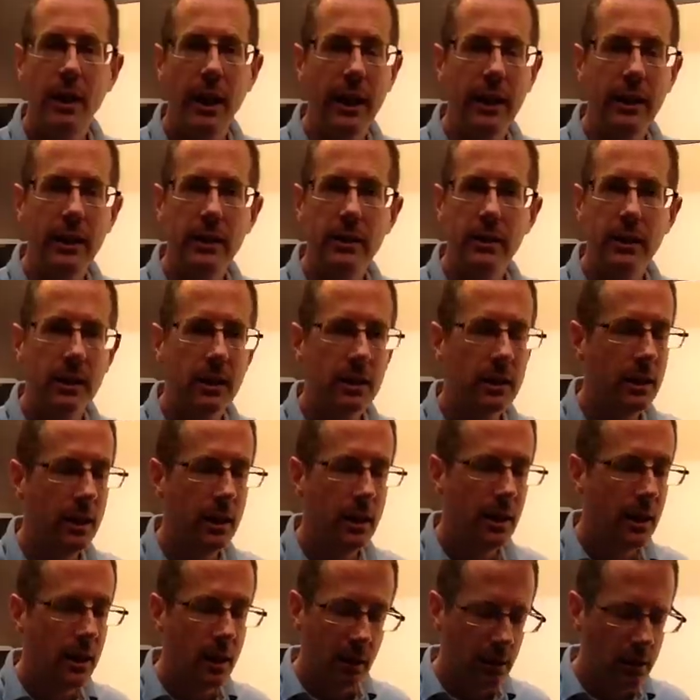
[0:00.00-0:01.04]
anything,
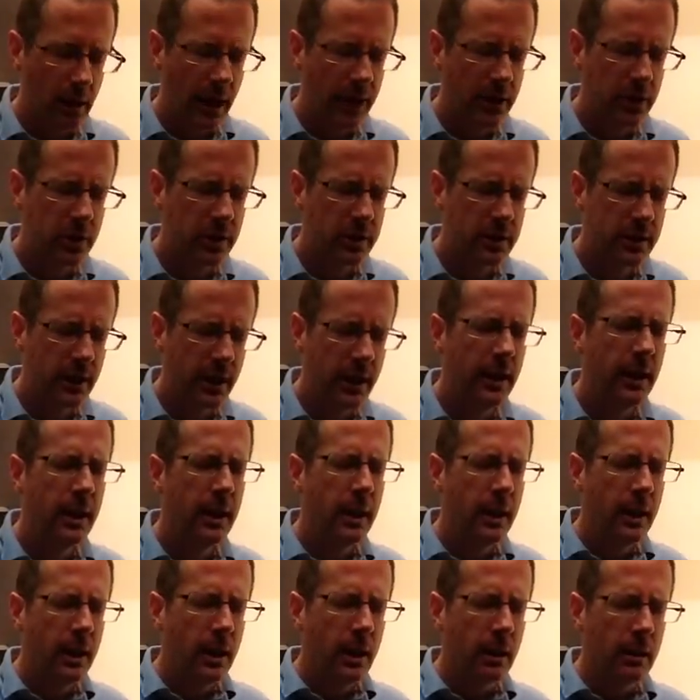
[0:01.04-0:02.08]
or I should say,
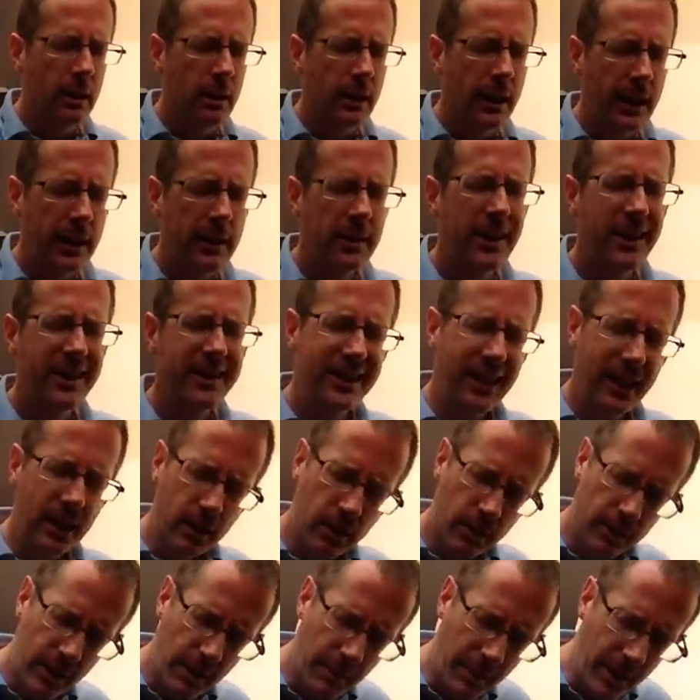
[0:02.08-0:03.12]
a lot of things that I
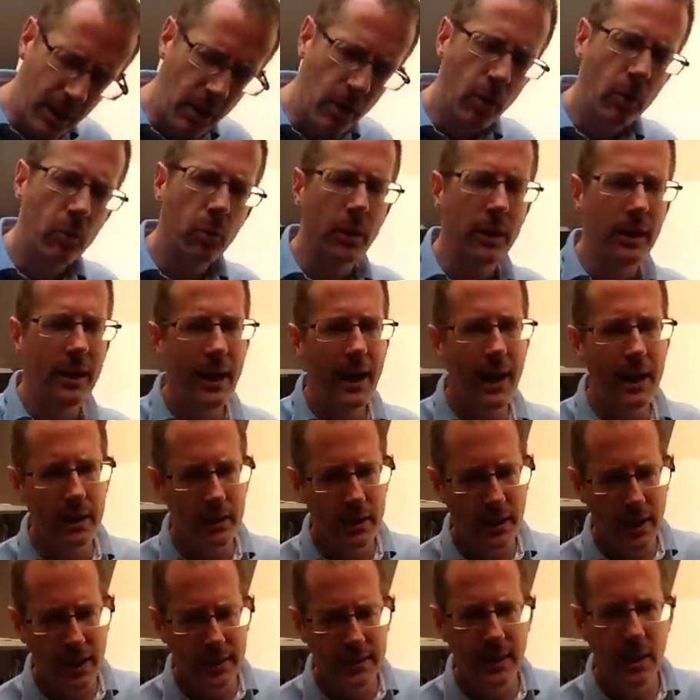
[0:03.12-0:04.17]
learned on my own were not
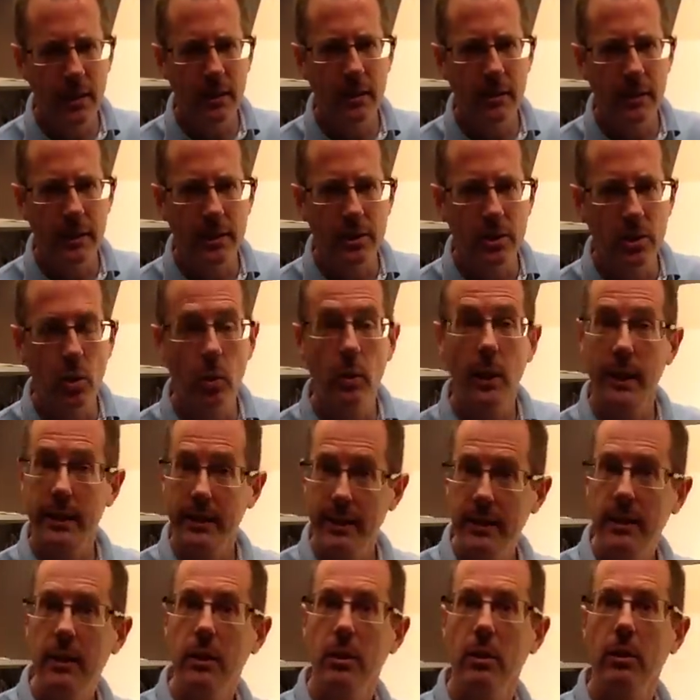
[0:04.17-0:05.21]
things I learned in school. I
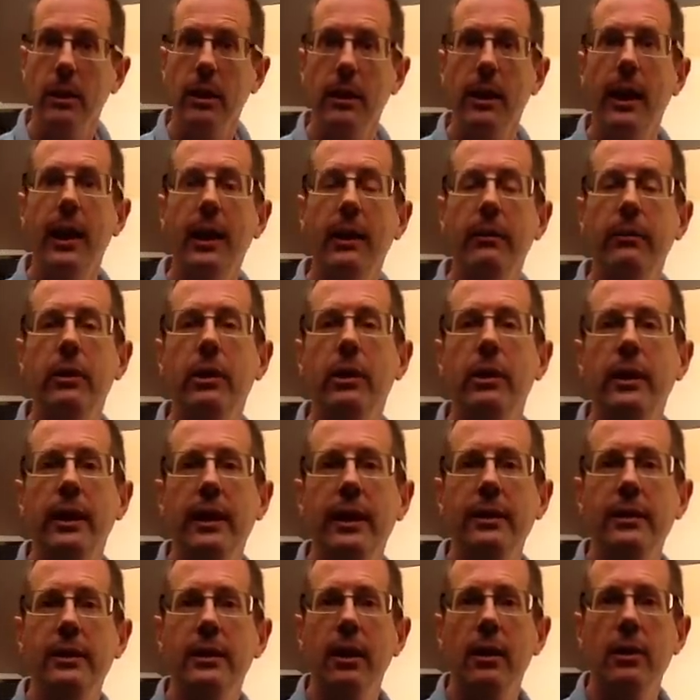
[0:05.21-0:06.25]
did learn a lot of good
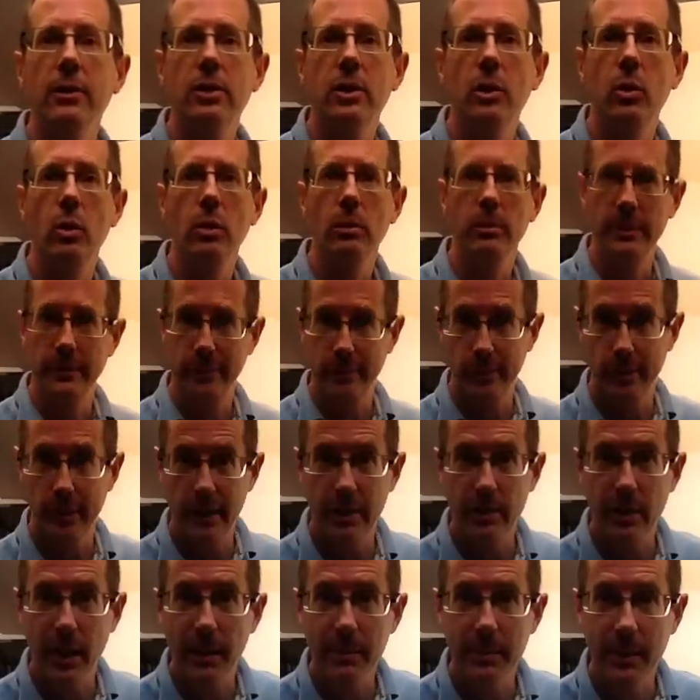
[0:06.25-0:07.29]
things at art school before I
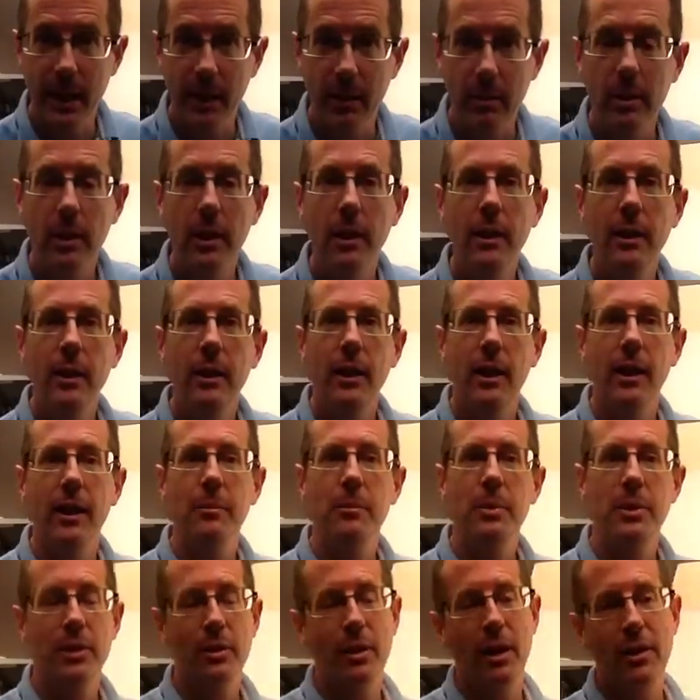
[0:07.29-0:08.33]
dropped out.
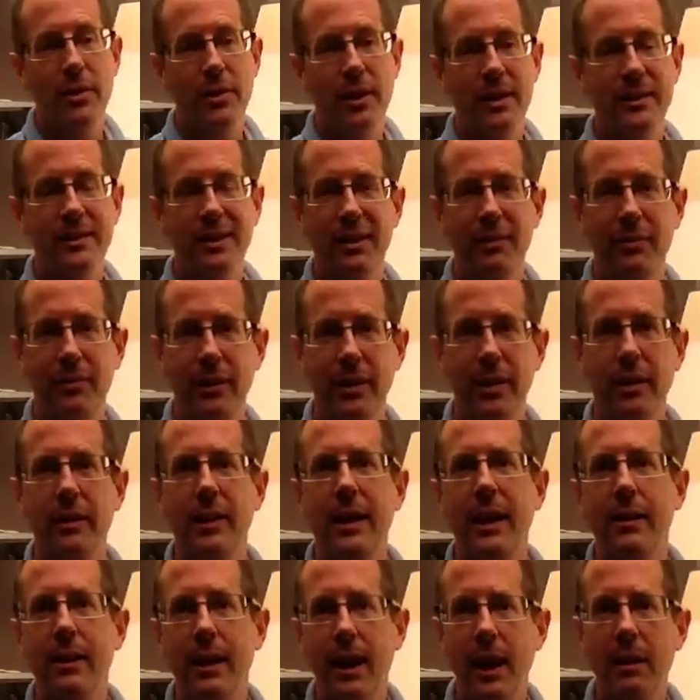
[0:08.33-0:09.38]
But there are things I figured
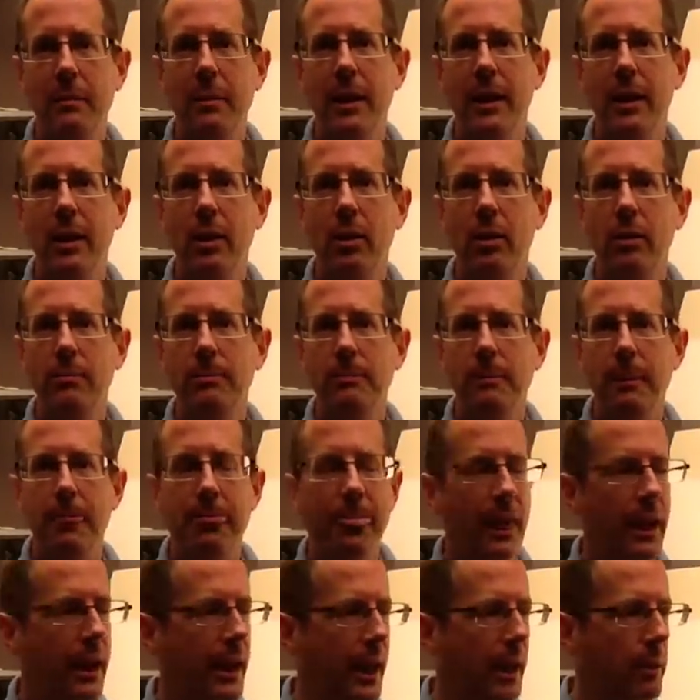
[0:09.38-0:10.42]
out on my own,
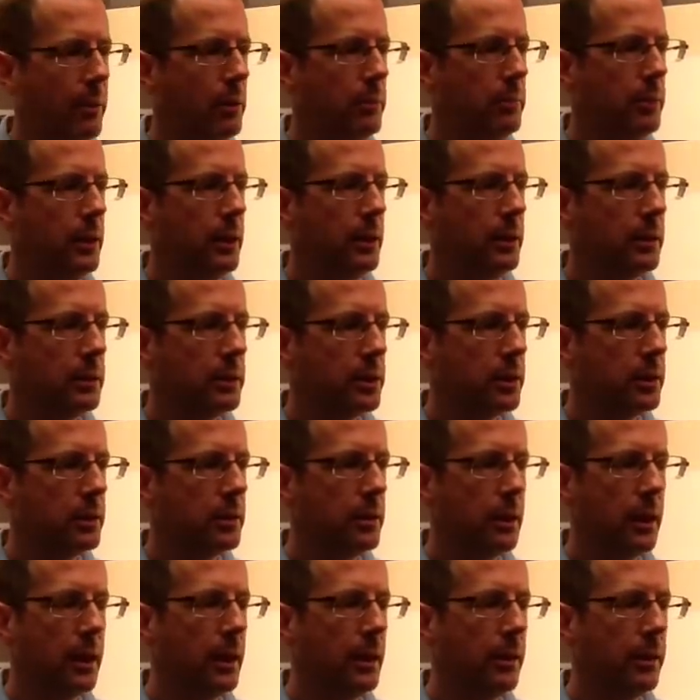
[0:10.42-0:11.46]
and I would be just
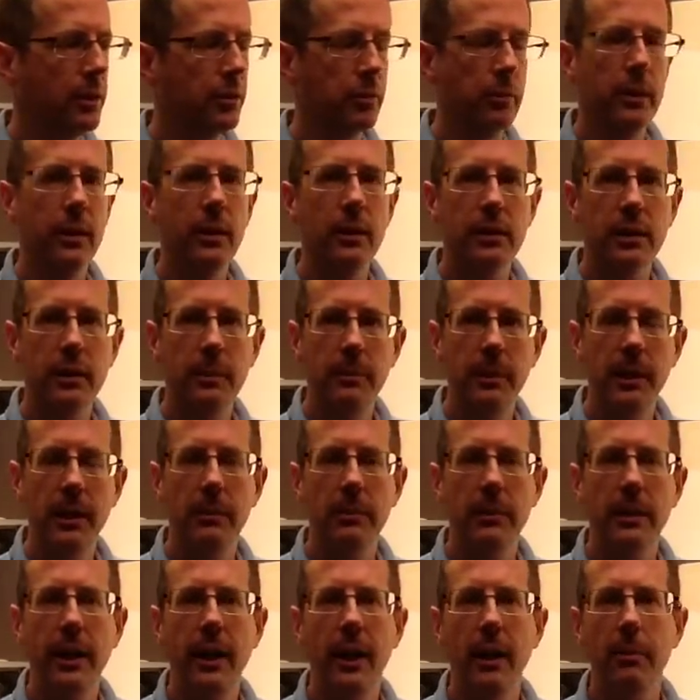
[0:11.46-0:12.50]
thrilled to be
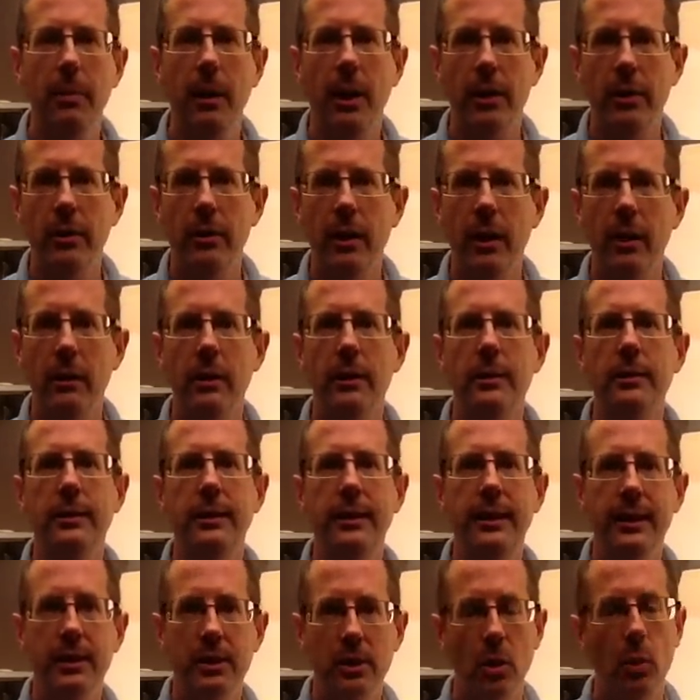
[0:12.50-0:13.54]
able to help other artists
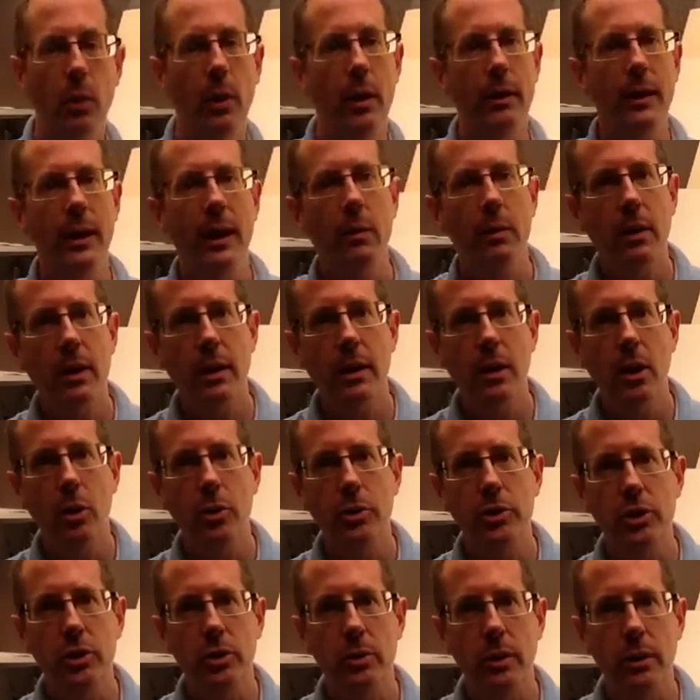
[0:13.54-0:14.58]
get to where they want to go
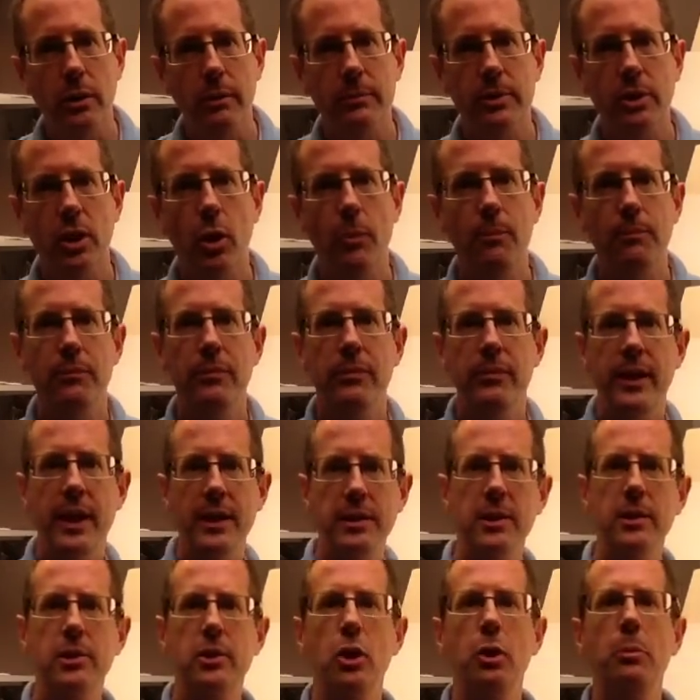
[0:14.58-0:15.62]
sooner. So that's
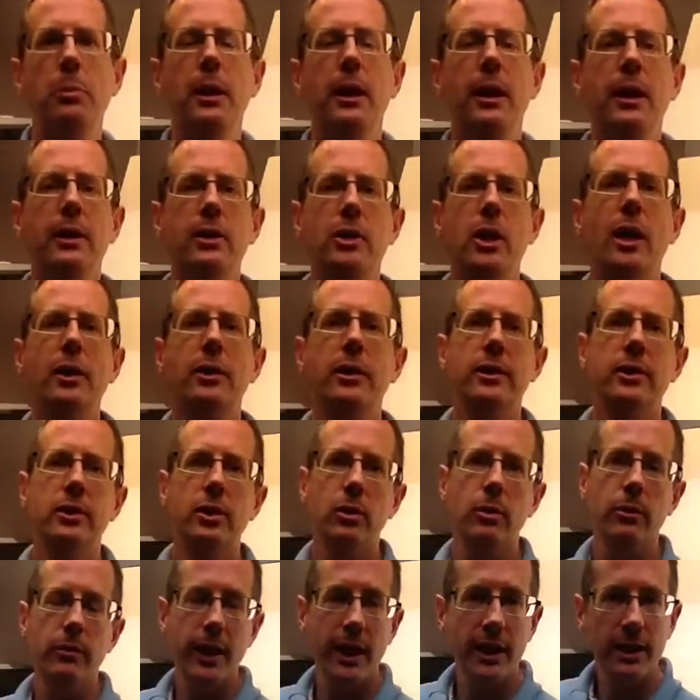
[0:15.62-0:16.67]
the scoop. Talk to you
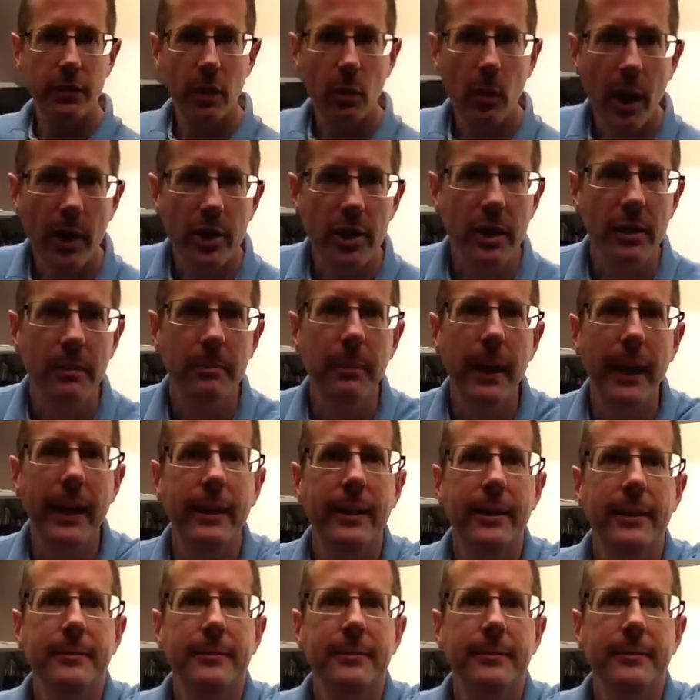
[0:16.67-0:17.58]
soon. Thanks for watching. Bye.